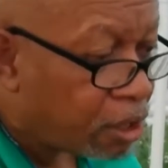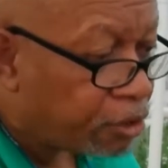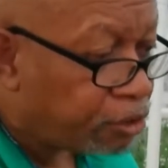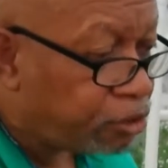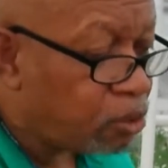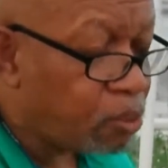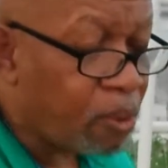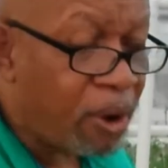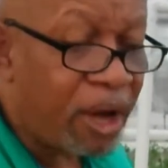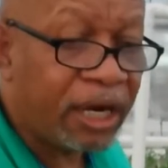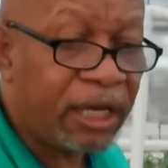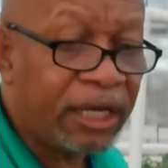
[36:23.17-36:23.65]

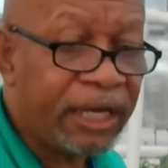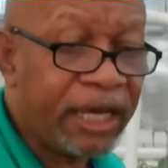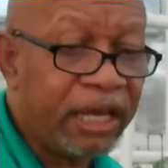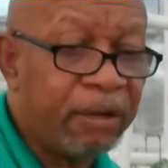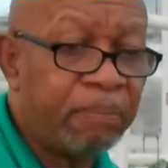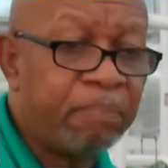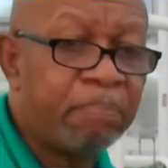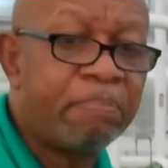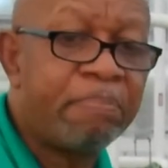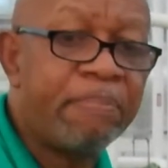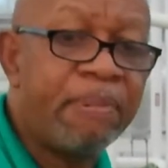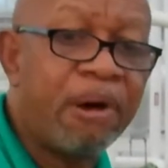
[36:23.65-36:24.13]
You want to get
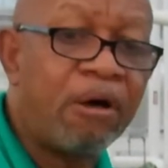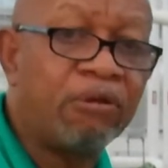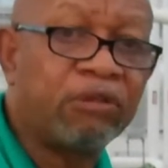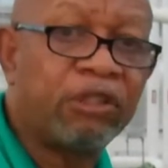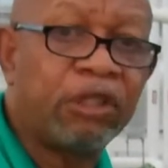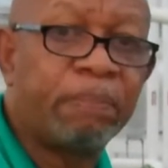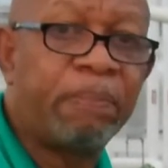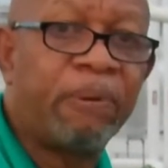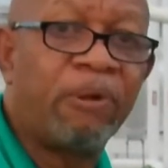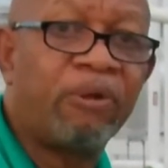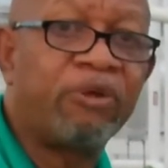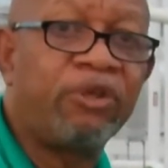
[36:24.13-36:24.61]

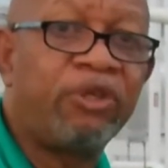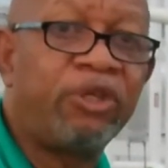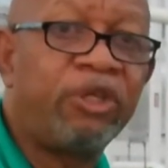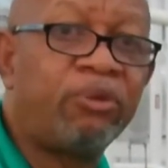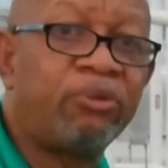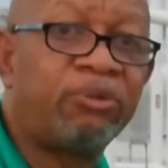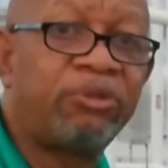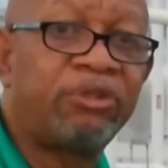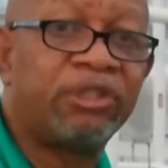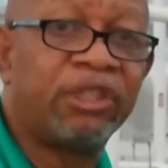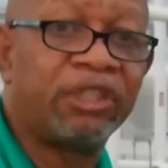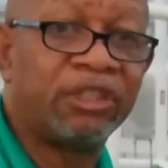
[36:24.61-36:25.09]
multiple
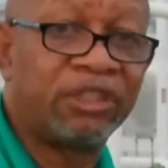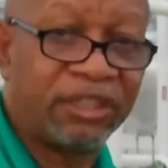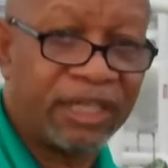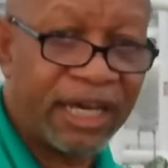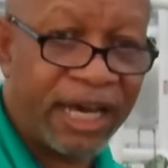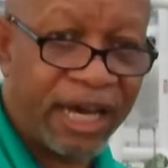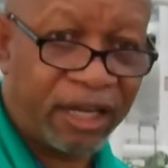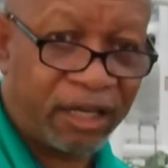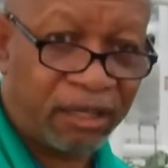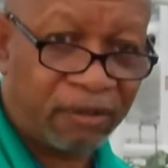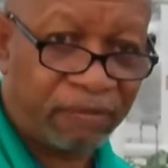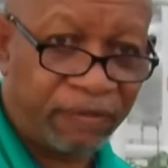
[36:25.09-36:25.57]
uses
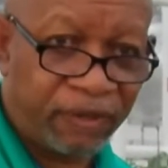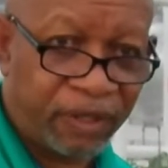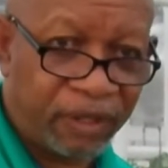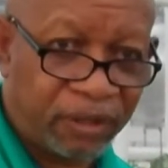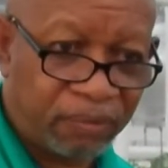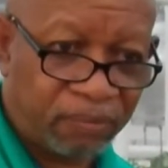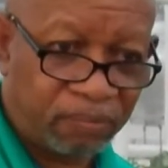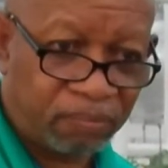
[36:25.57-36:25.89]
out of it.